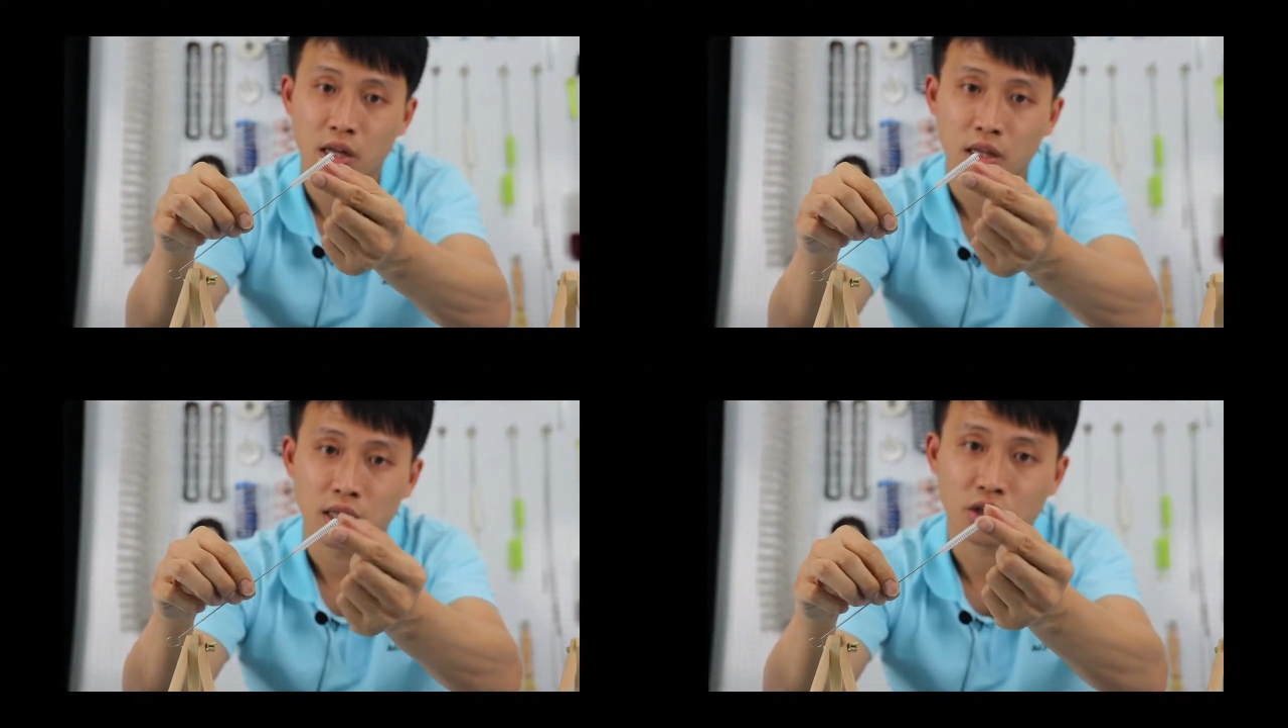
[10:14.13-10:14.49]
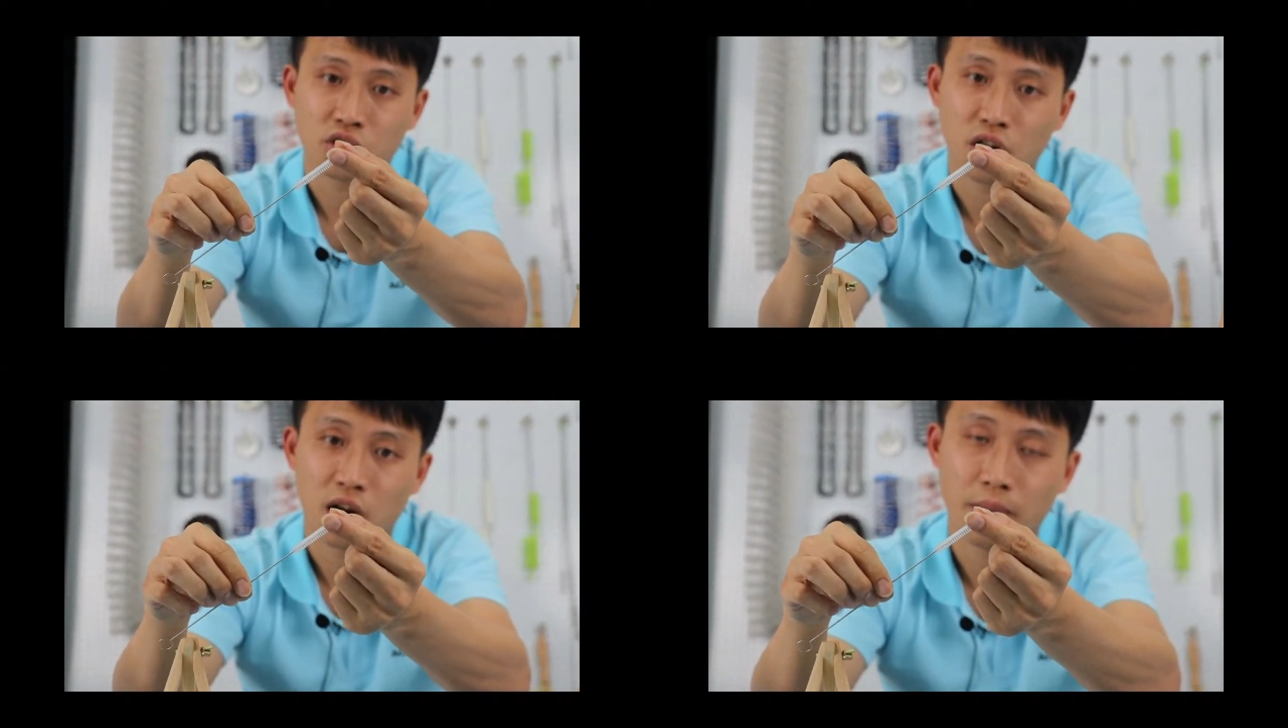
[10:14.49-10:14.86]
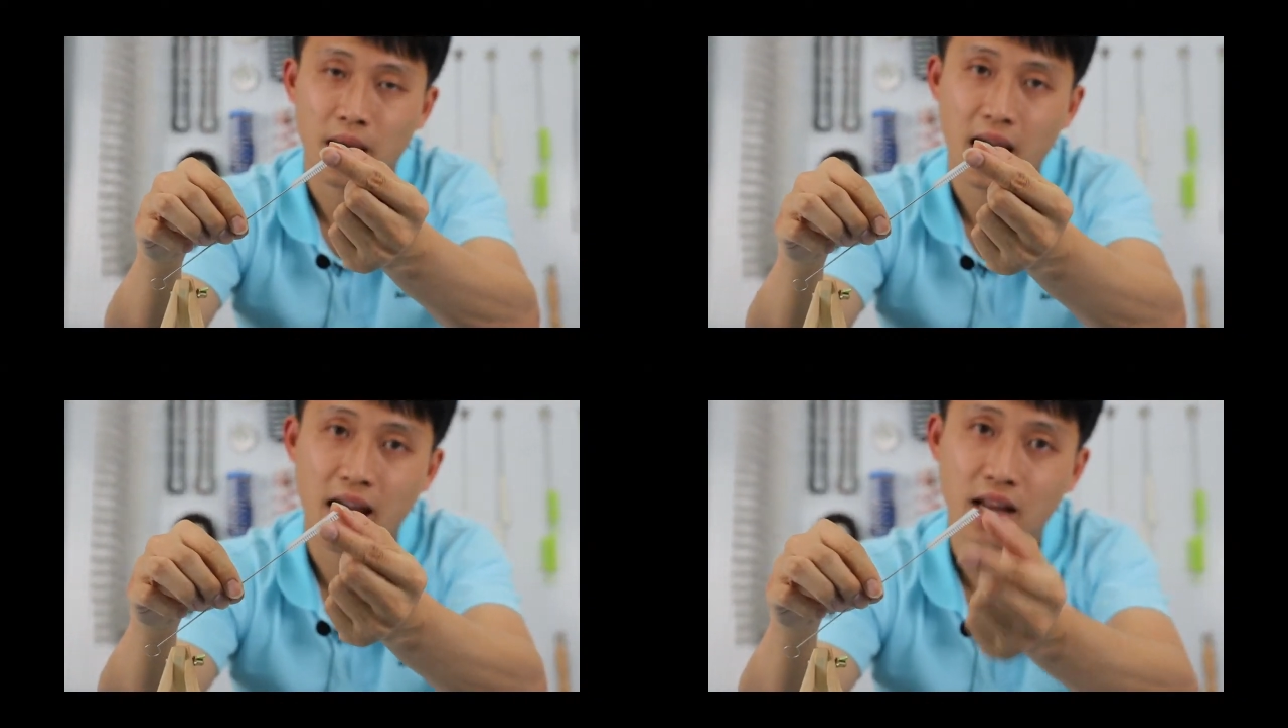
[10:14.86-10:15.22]
the sharp
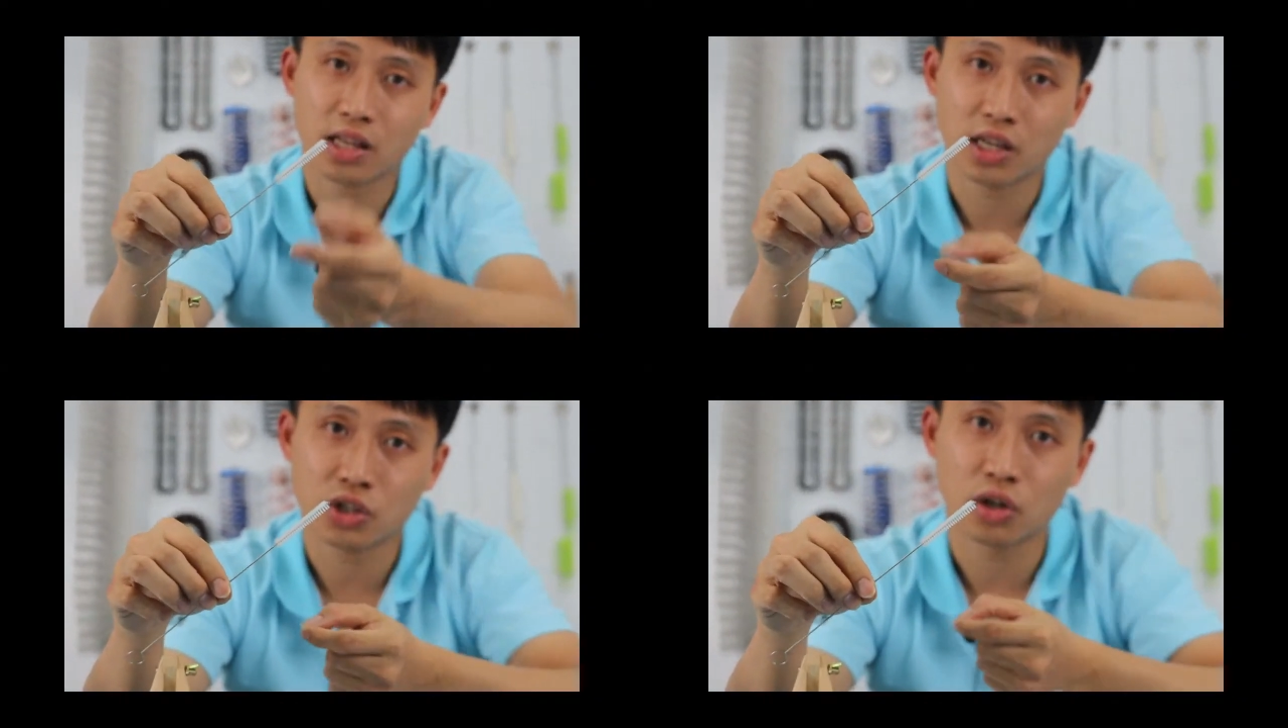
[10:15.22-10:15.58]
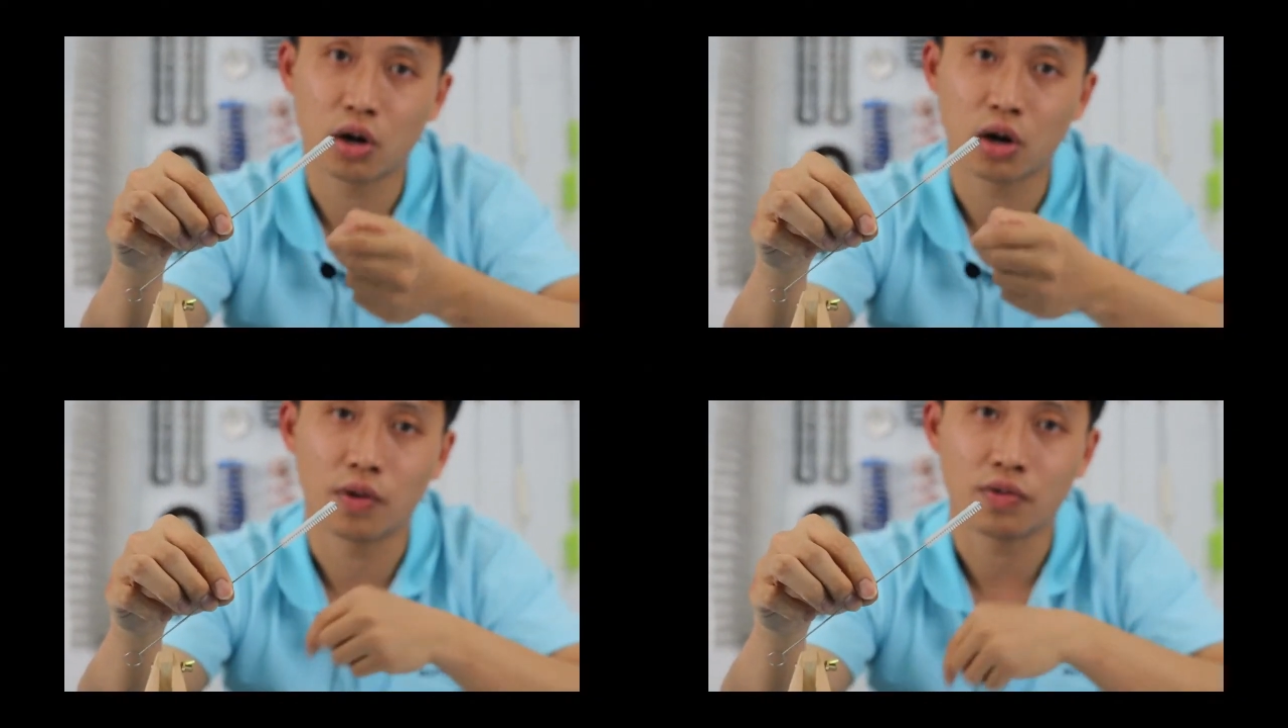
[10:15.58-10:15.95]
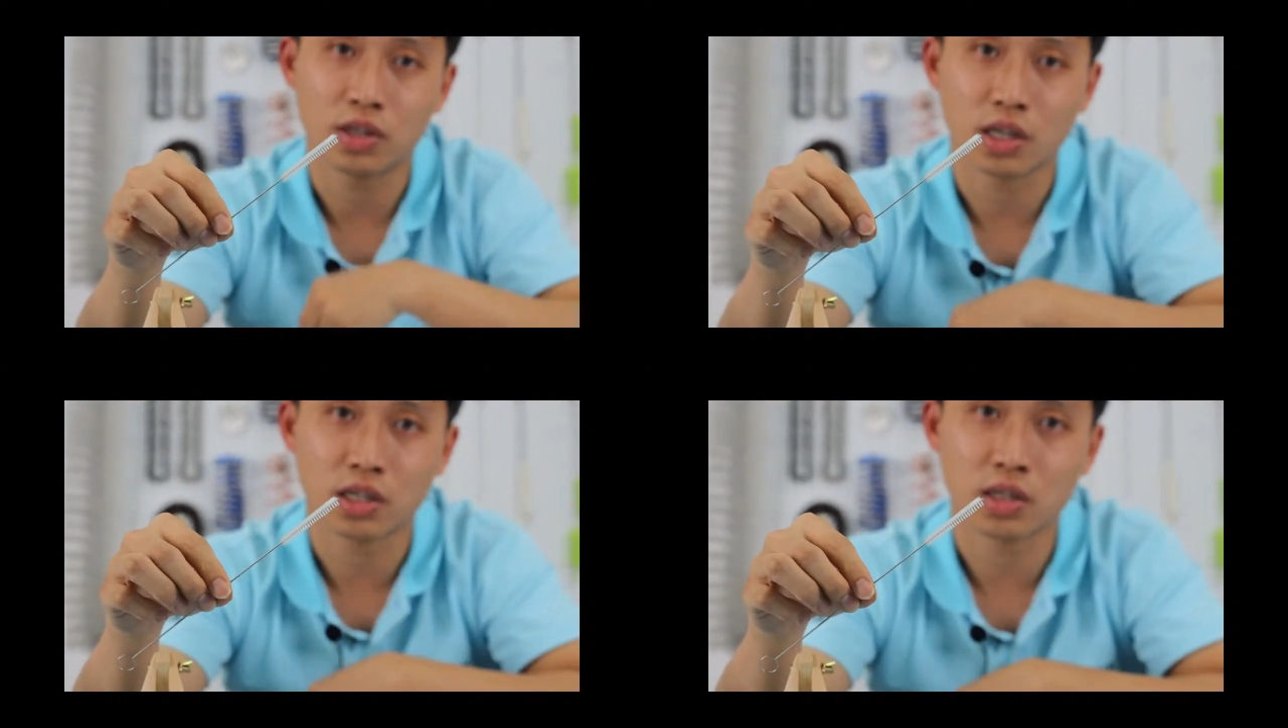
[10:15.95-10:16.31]
edge of
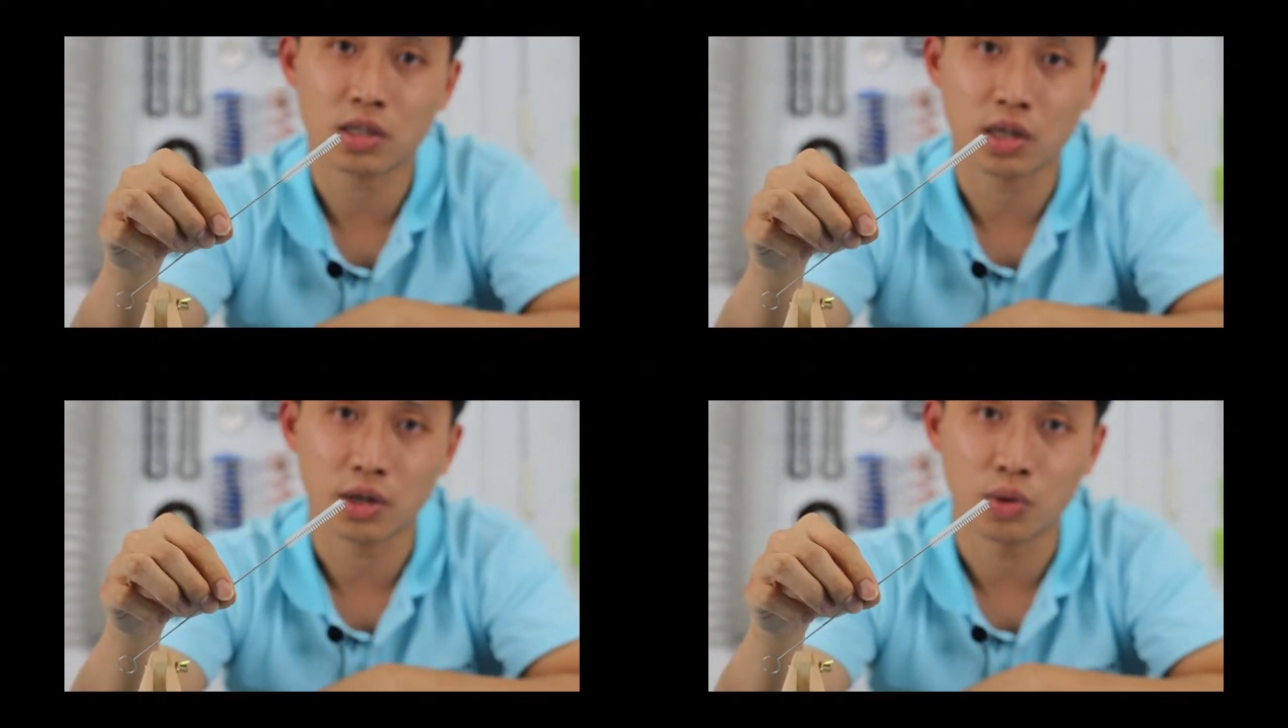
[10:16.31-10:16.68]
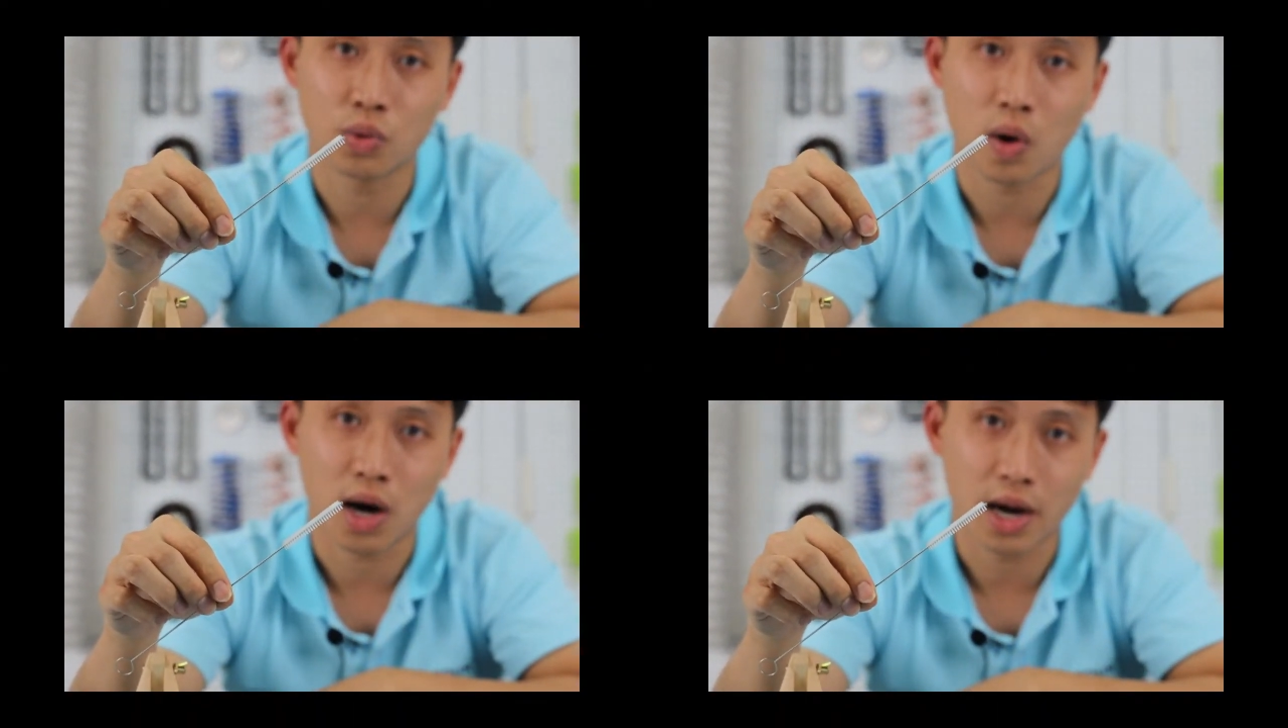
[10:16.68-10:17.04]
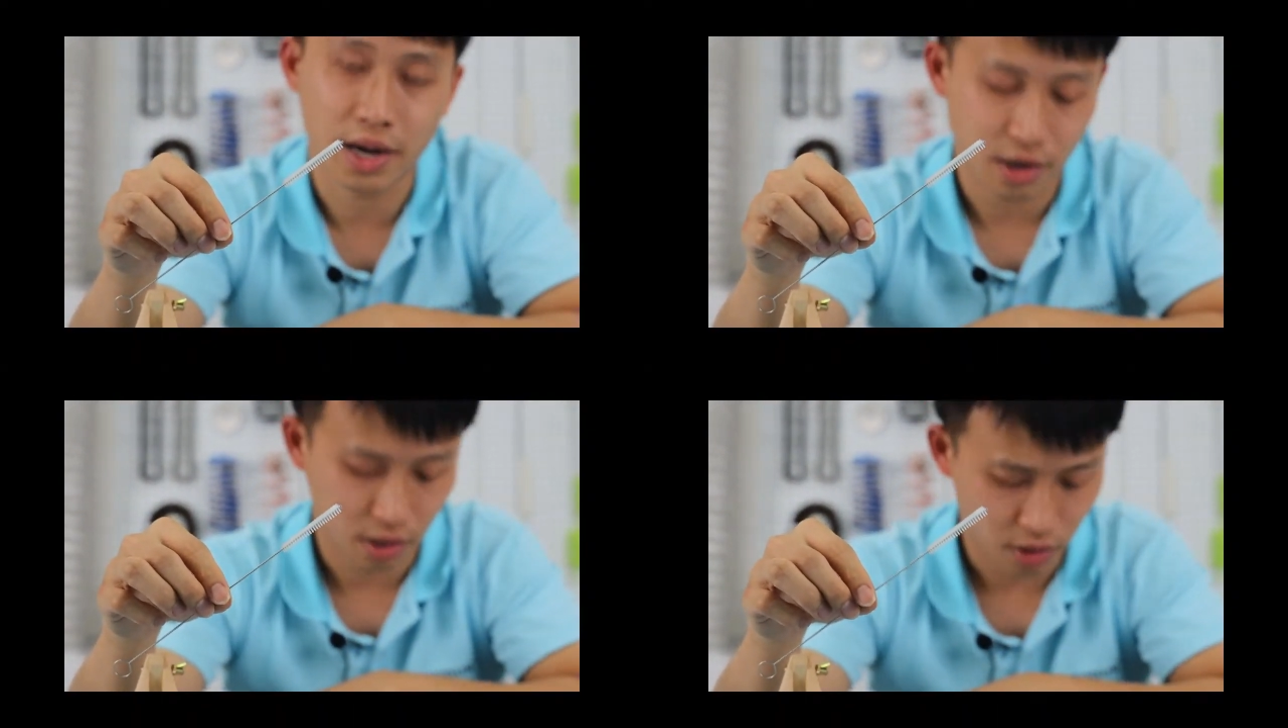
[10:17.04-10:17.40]
this steel
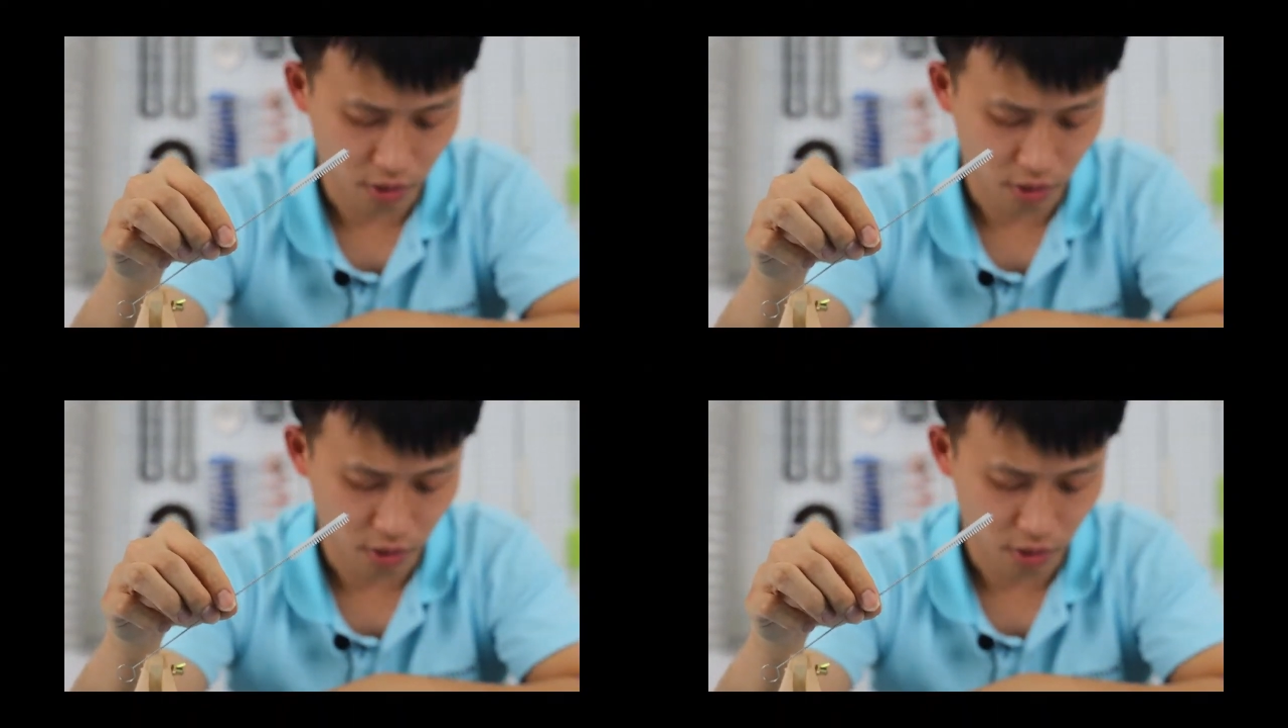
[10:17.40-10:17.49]
wire,